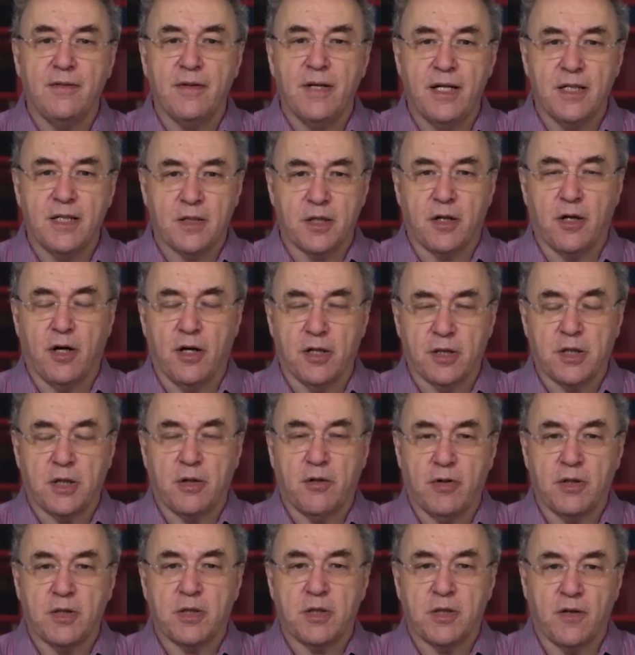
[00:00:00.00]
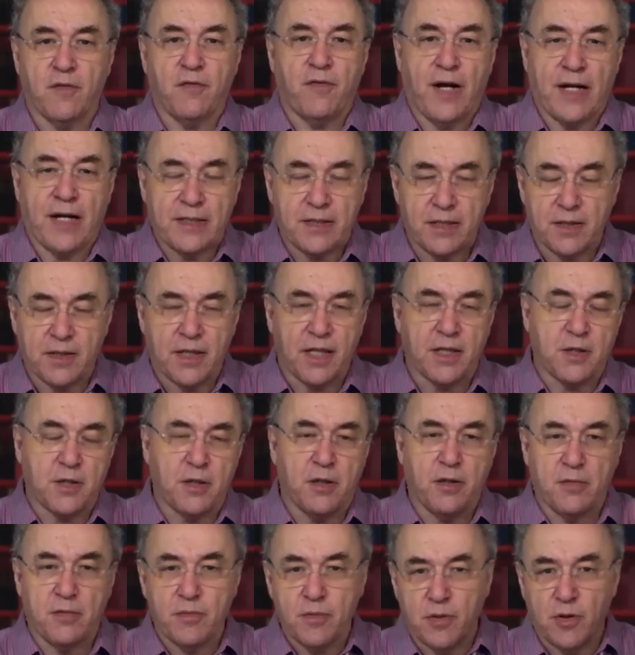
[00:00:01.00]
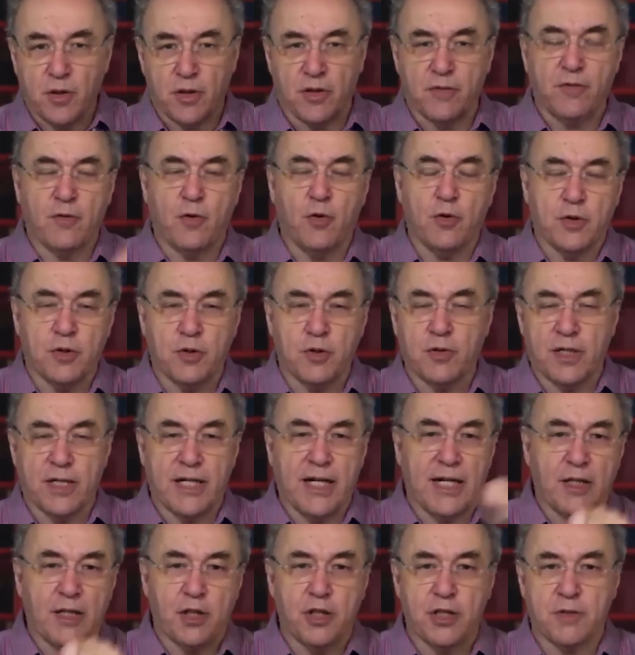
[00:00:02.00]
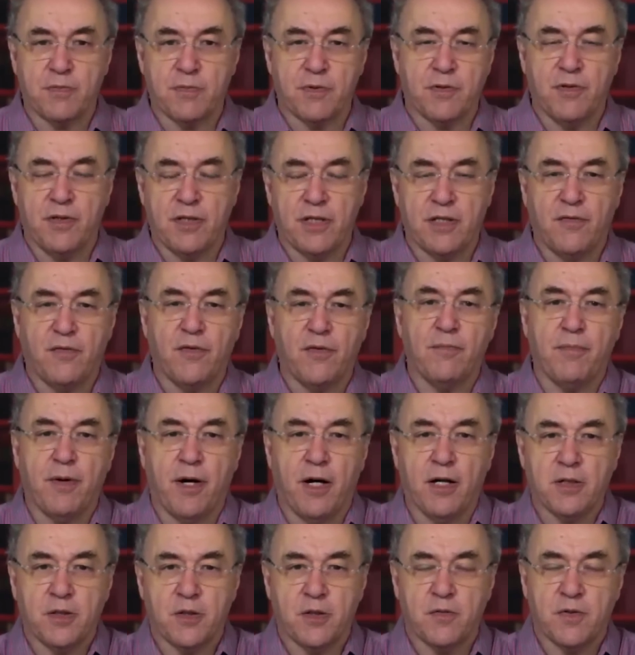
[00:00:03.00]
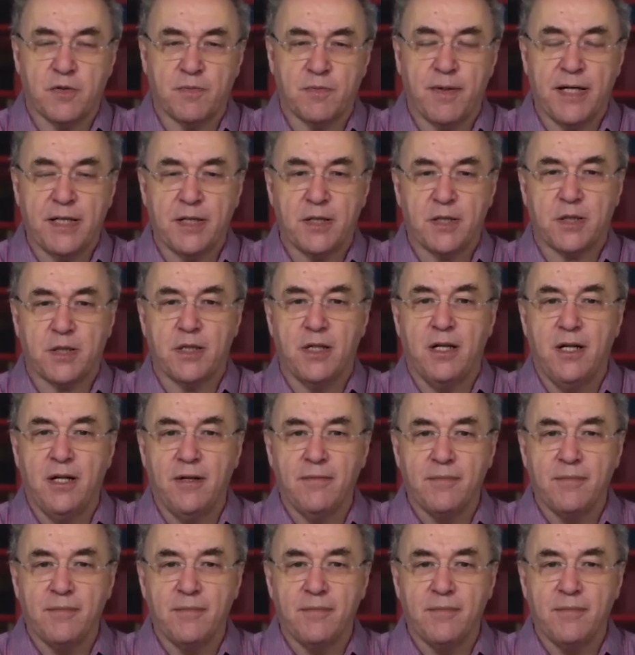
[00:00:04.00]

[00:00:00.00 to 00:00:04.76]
is a consequence of the fact that there's a sort of causal connections between different parts of space.